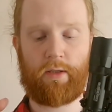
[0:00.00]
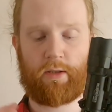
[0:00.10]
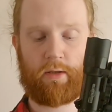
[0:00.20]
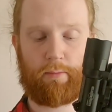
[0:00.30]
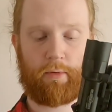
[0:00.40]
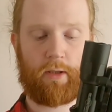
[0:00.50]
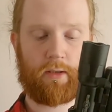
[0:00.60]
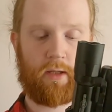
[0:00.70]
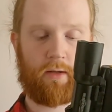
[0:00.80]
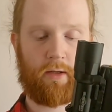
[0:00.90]
stippling
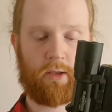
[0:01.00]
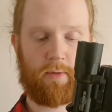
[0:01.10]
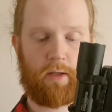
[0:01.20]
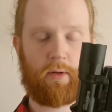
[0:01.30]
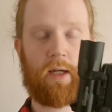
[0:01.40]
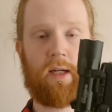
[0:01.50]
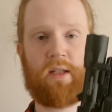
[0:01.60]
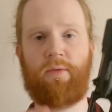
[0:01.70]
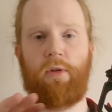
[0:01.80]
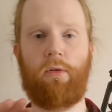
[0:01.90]
side of things, by the way, guys.
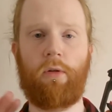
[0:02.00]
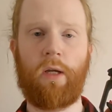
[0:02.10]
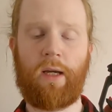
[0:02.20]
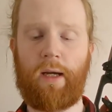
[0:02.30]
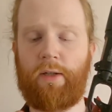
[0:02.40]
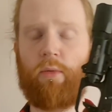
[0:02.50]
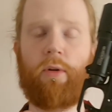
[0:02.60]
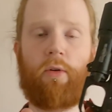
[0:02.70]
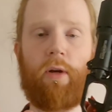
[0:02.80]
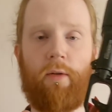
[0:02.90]
I don't
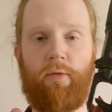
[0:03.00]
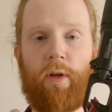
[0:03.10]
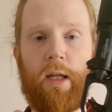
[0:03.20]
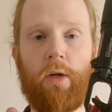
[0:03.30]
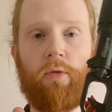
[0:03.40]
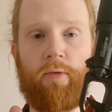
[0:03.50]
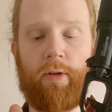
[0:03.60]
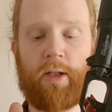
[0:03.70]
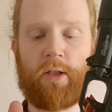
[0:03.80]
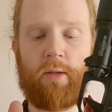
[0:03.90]
want to create a video for
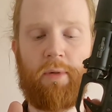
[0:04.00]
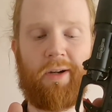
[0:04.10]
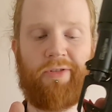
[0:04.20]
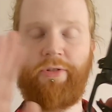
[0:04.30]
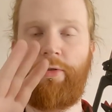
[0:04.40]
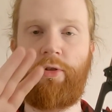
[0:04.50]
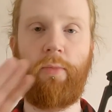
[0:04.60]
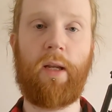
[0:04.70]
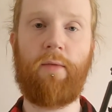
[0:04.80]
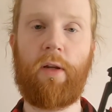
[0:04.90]
this because there's so
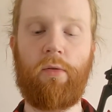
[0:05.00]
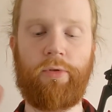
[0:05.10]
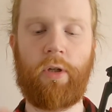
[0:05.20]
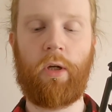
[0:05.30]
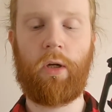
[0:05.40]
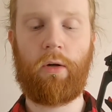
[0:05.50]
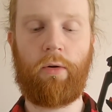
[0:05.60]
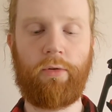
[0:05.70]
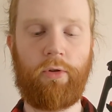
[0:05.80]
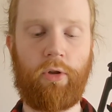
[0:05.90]
many videos
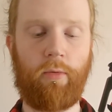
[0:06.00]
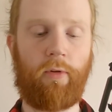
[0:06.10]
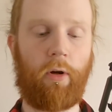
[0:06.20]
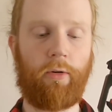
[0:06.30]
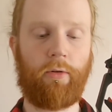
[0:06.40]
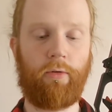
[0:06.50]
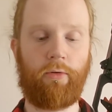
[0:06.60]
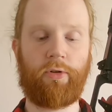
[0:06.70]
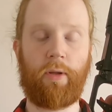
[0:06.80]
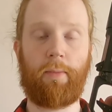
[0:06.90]
on YouTube of how to
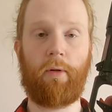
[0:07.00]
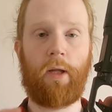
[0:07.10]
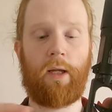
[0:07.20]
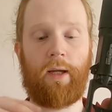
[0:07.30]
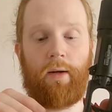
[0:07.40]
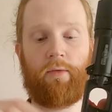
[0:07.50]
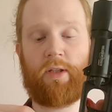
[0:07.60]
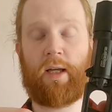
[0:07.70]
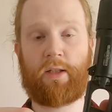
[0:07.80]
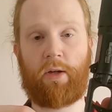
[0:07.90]
stipple, and
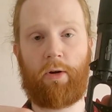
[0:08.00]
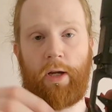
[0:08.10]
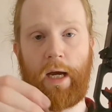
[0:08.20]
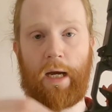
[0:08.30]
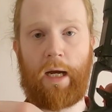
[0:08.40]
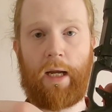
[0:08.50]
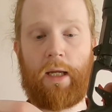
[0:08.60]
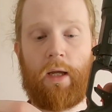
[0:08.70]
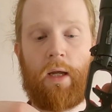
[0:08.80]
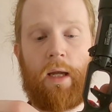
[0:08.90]
obviously that's how
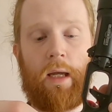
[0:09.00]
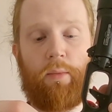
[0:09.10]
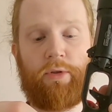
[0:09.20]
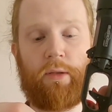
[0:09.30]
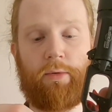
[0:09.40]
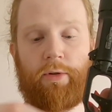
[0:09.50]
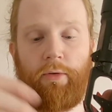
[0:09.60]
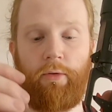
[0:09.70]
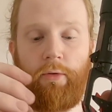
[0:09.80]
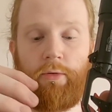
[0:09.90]
I was able
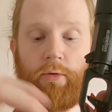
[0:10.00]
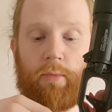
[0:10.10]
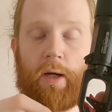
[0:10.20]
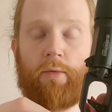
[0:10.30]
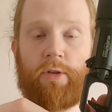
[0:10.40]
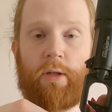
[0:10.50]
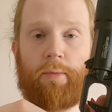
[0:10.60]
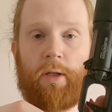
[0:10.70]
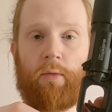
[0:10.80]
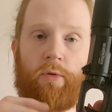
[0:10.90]
to do my own
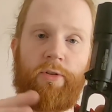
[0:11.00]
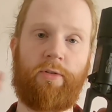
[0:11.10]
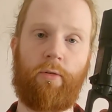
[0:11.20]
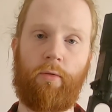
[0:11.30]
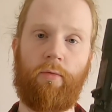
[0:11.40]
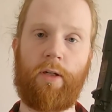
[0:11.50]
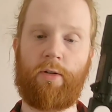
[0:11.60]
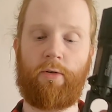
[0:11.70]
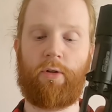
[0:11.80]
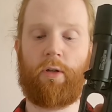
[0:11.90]
stippling, was through
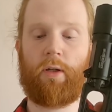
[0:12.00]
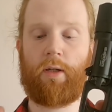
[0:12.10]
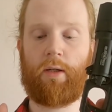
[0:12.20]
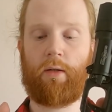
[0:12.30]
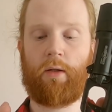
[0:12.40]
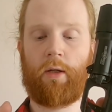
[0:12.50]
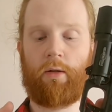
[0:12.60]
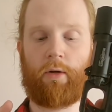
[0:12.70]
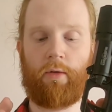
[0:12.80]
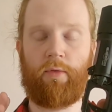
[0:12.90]
researching and
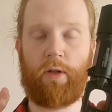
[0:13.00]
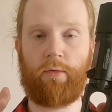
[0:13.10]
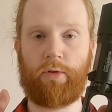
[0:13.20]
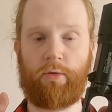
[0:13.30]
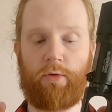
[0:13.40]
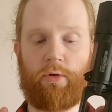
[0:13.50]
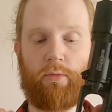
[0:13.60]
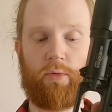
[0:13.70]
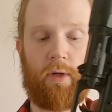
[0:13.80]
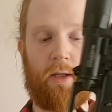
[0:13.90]
looking at videos on YouTube
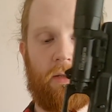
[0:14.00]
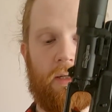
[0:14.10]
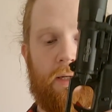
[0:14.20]
as well.